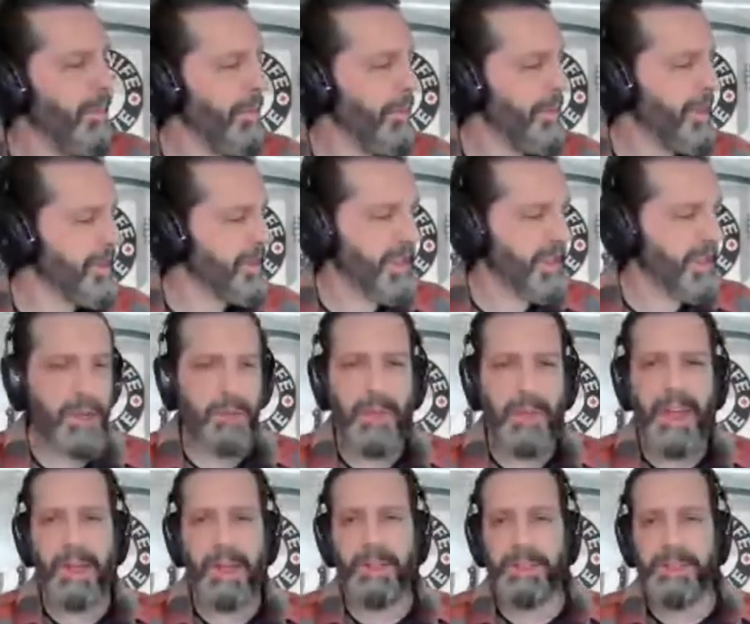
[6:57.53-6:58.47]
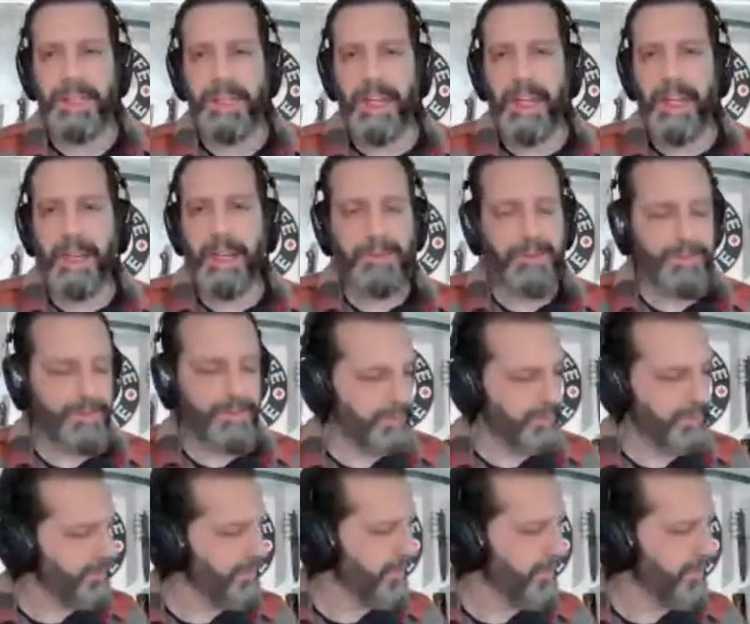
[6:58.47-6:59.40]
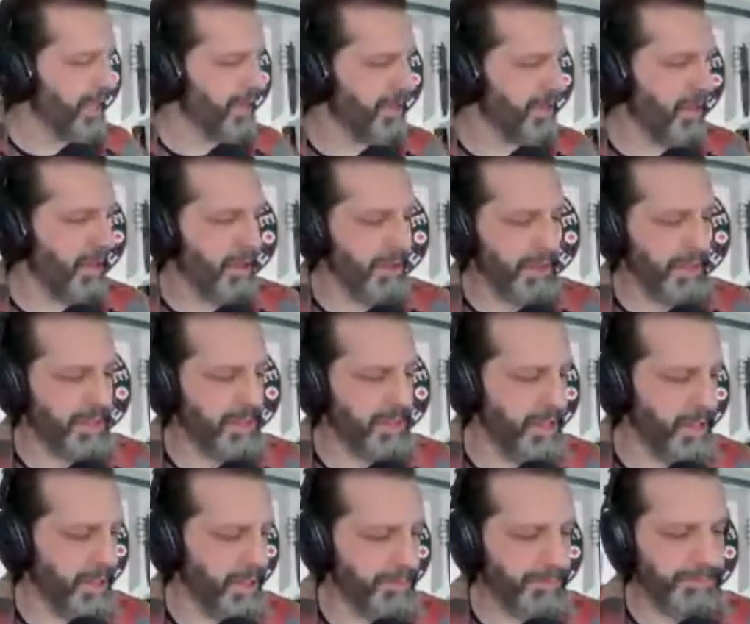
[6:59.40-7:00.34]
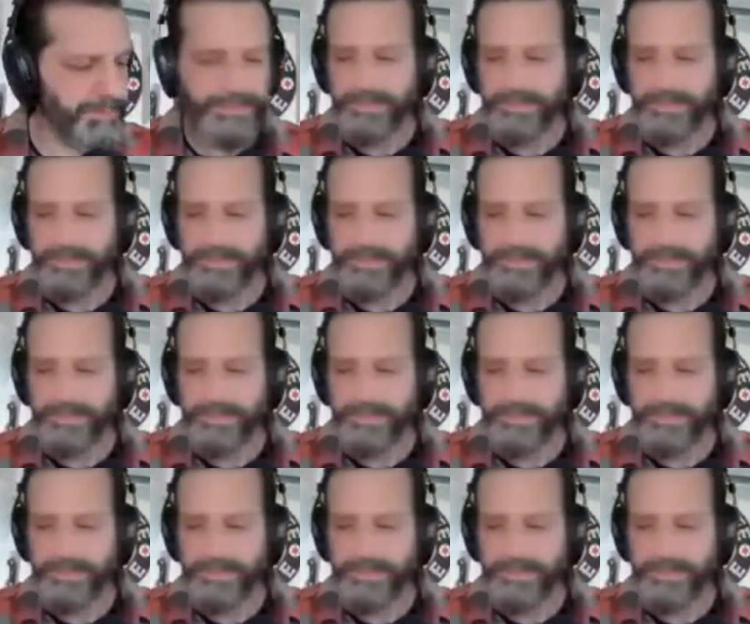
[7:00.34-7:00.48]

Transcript: this cut a bagel today. That's all this did